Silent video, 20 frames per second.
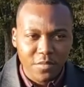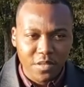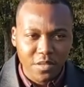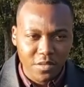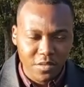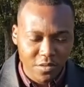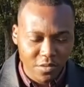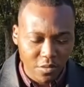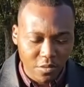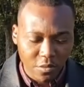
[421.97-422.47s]

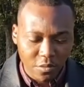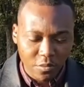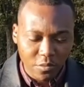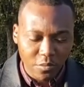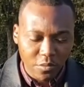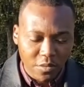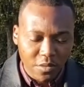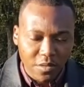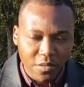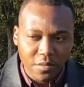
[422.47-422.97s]
So
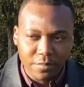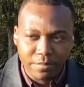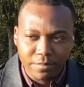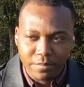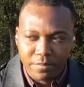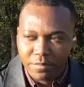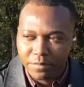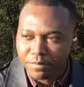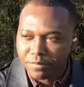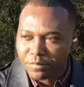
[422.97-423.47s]

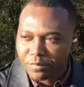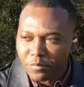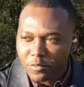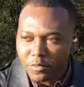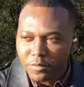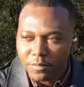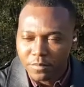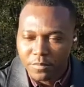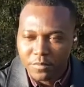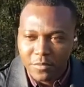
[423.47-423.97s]

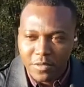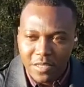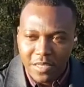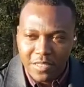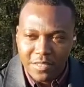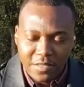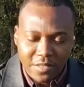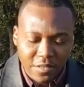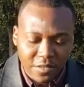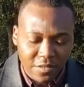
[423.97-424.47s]

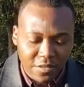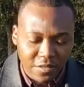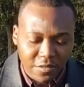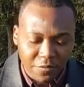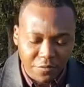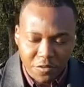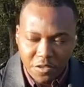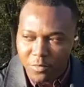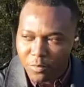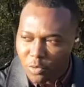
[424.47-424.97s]
let's see the
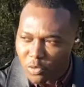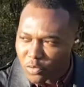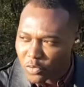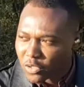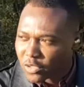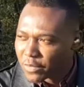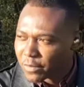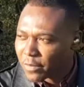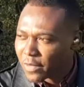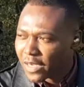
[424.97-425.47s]
difference
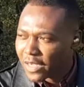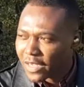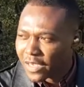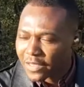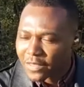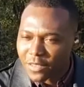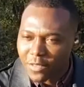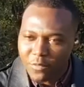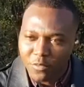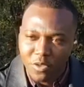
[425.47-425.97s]
between my
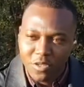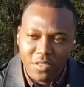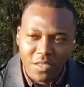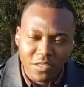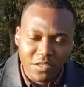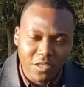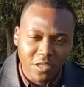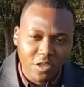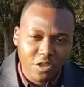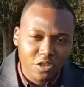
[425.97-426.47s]
active noise
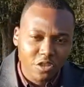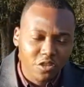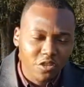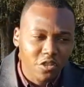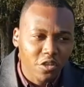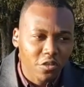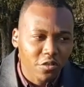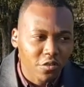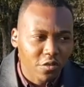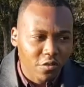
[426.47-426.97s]
cancellation
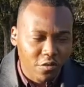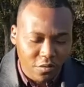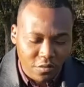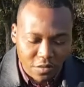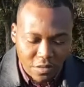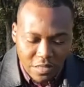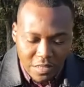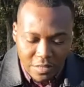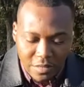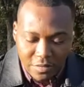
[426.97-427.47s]
turned on
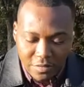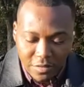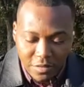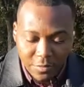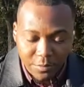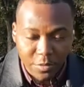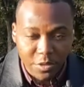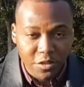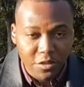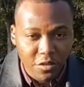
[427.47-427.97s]
and it
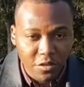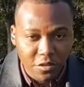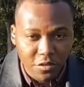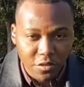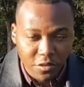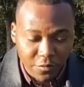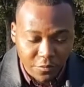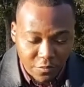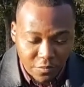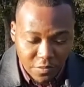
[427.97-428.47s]
being turned
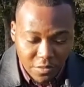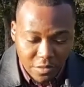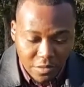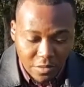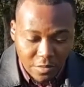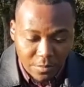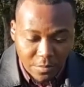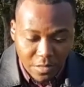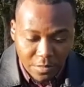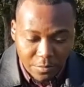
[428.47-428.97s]
off.
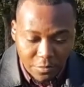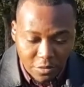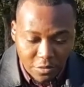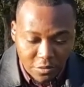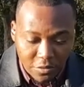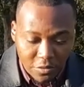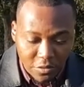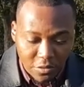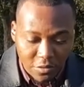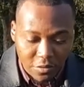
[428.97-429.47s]
I'm gonna
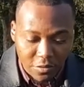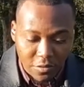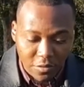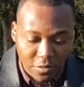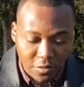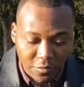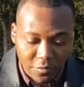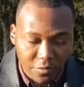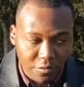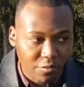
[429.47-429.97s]
turn it
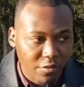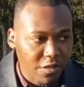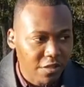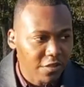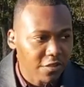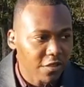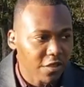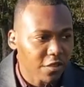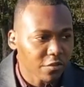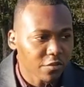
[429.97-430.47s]
off right
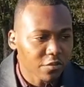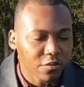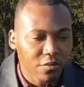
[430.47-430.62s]
now.